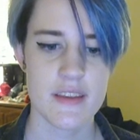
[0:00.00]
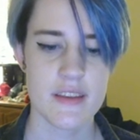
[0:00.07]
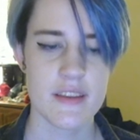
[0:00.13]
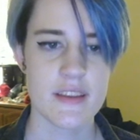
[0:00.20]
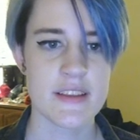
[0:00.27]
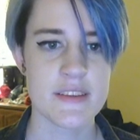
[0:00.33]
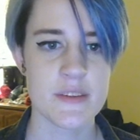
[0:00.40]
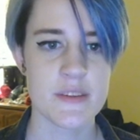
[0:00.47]

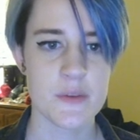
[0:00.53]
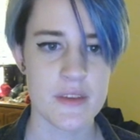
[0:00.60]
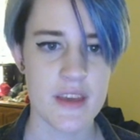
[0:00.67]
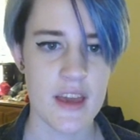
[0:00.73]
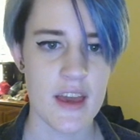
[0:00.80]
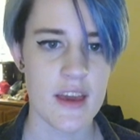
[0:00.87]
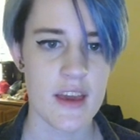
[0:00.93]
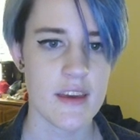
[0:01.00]
"It's
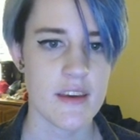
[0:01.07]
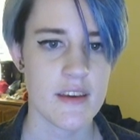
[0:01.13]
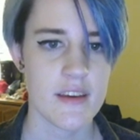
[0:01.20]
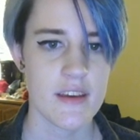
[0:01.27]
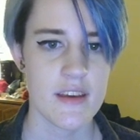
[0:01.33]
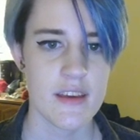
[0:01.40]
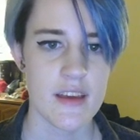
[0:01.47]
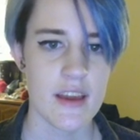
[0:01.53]
okay.
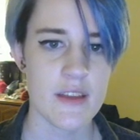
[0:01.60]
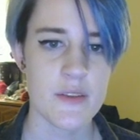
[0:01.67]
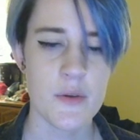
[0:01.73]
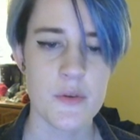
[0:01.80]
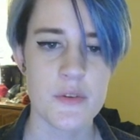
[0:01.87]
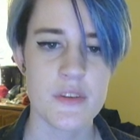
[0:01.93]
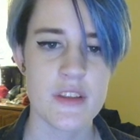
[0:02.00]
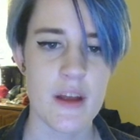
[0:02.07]
I know
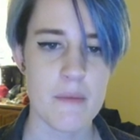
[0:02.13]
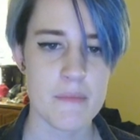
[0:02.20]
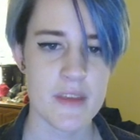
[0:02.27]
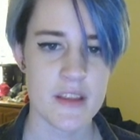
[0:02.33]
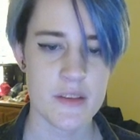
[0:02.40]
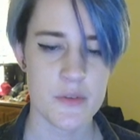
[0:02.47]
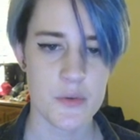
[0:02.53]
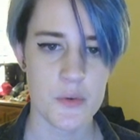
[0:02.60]
you did not
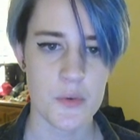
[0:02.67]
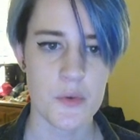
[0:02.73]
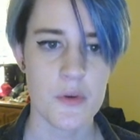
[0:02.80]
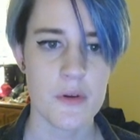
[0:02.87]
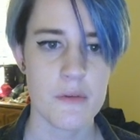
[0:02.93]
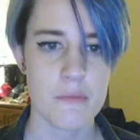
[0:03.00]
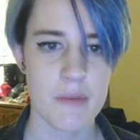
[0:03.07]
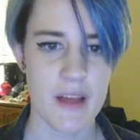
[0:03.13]
mean to,
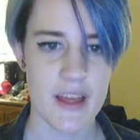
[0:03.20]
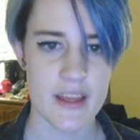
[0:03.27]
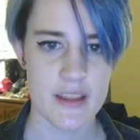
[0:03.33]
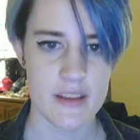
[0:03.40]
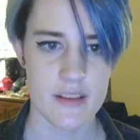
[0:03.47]
but..."